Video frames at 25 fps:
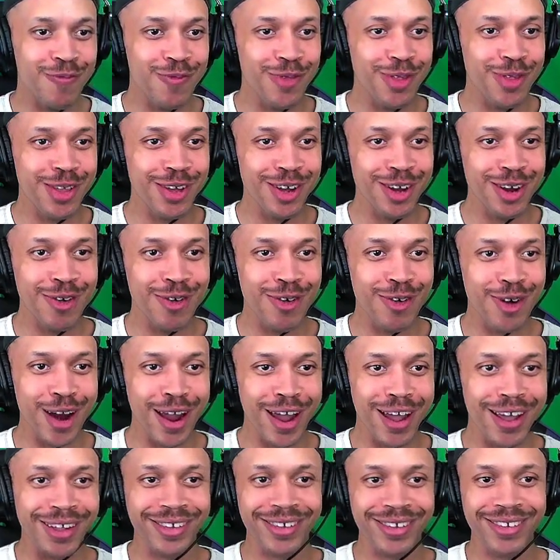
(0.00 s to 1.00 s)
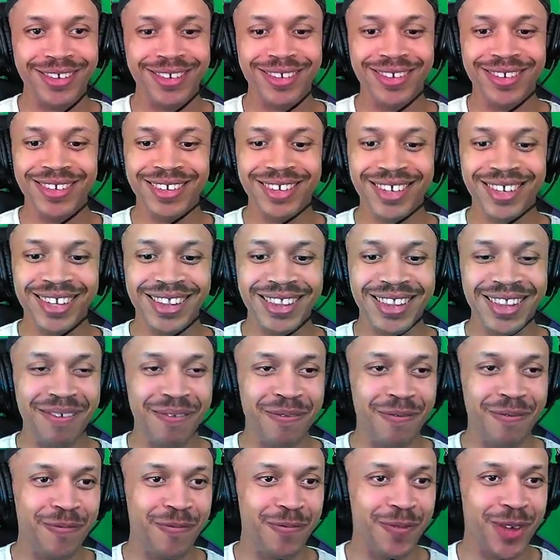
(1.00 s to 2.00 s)
the grass, and they're
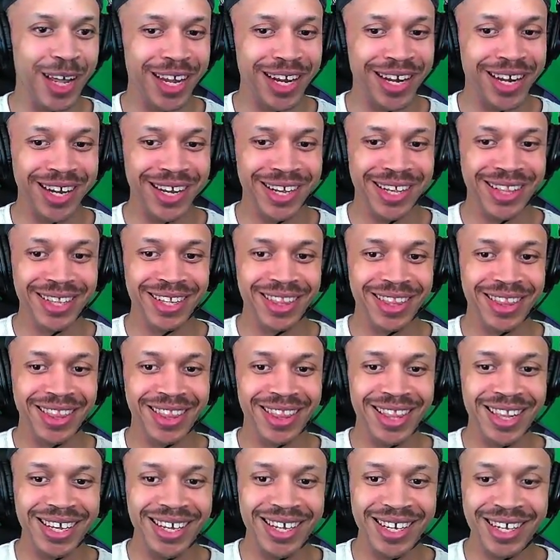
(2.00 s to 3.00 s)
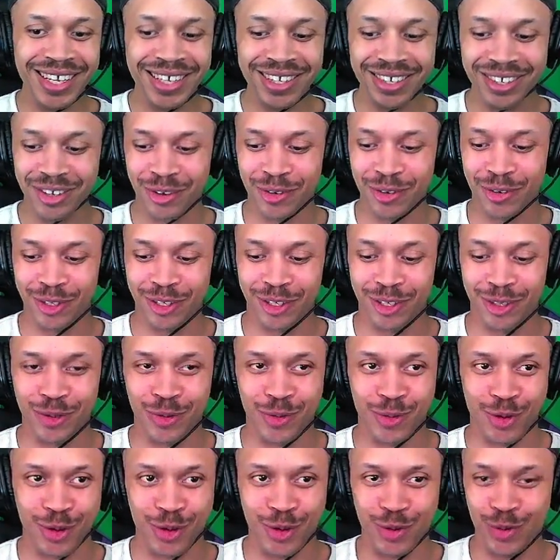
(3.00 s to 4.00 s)
fighting the things. Oh, it's so
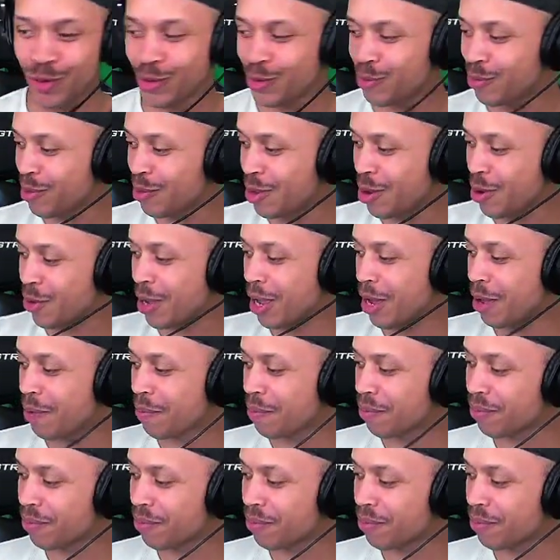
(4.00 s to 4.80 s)
cool. Okay.